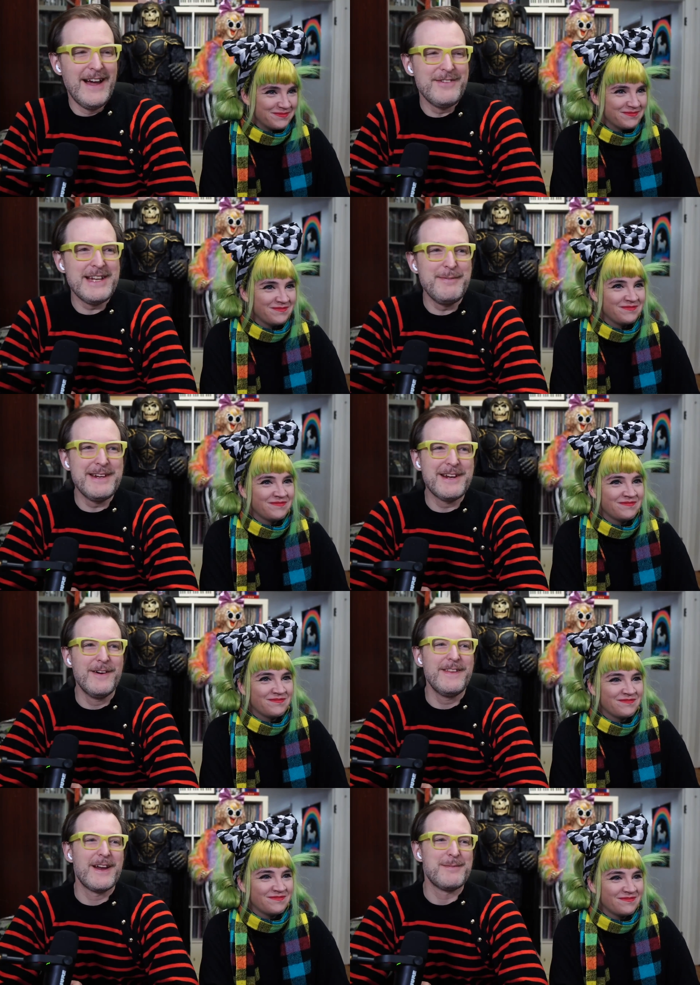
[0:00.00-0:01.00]
Speaker 1: every time we
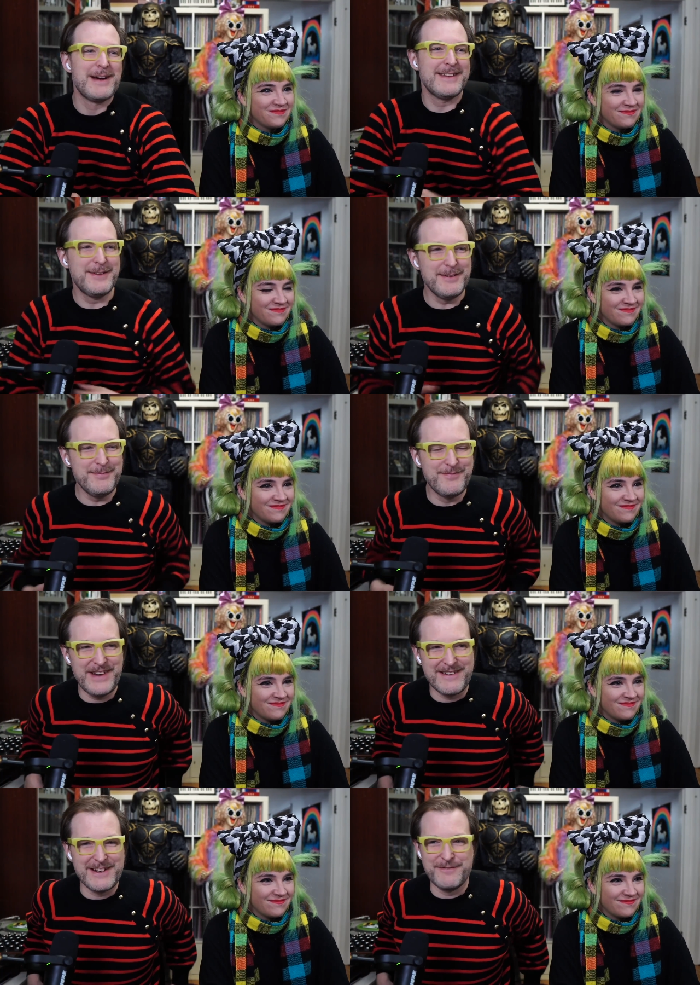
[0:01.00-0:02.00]
go in there, I'm like, this is
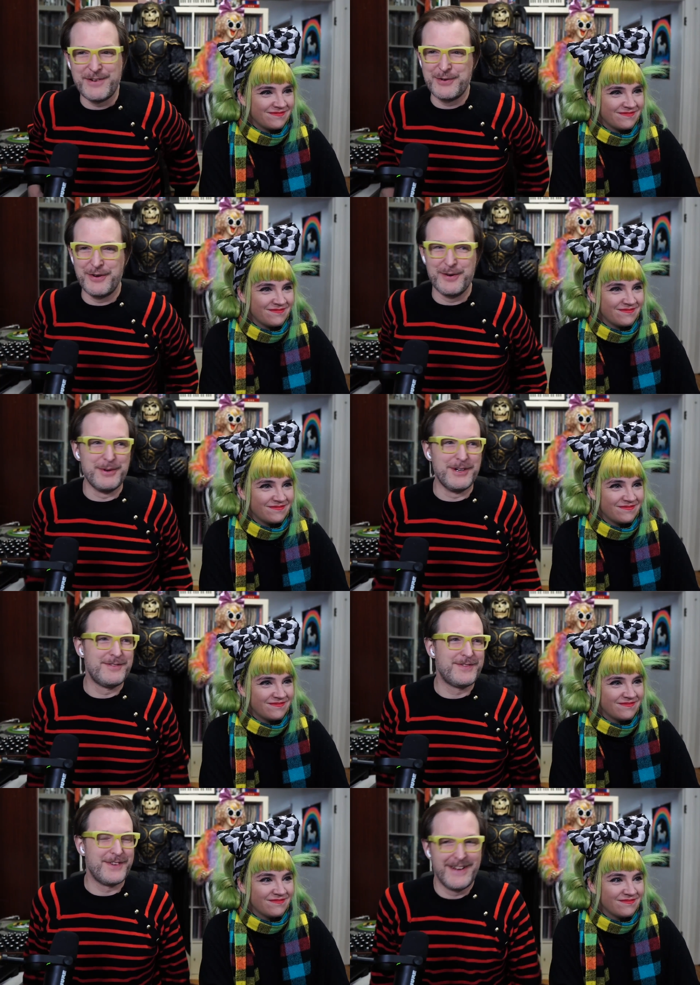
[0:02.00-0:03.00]
very vulnerable
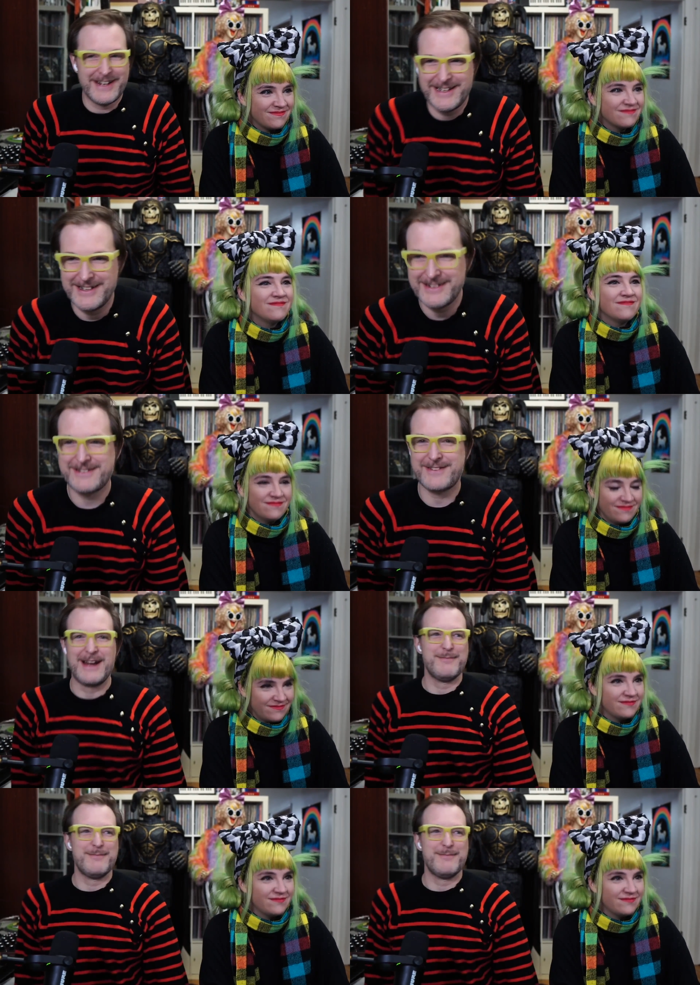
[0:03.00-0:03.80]
for like a crime